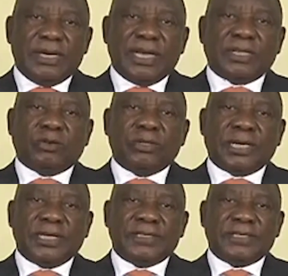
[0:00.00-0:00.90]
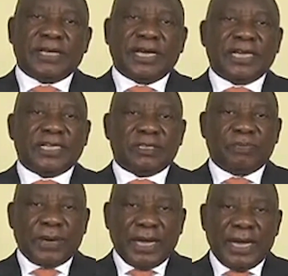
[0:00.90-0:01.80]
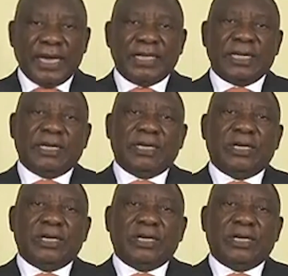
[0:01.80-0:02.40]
that could risk a spread